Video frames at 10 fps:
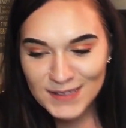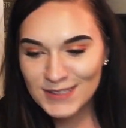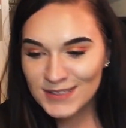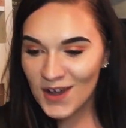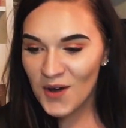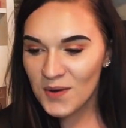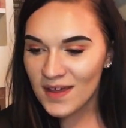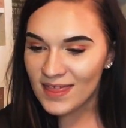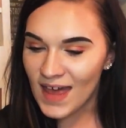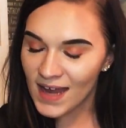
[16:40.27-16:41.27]
So
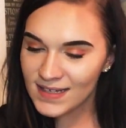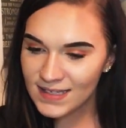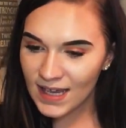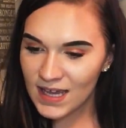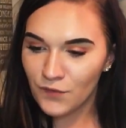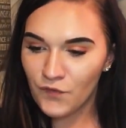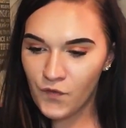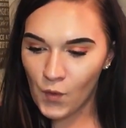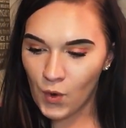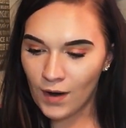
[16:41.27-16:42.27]
that is it
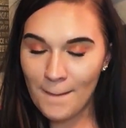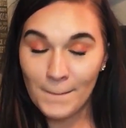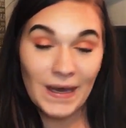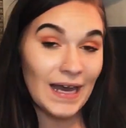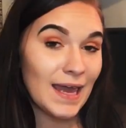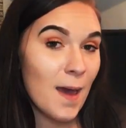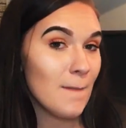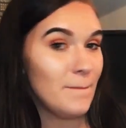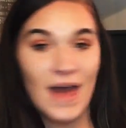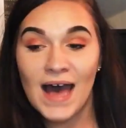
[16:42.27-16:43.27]
for my
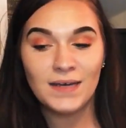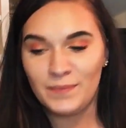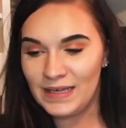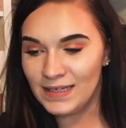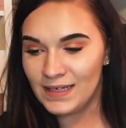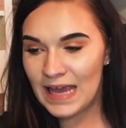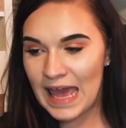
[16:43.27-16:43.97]
bad bin,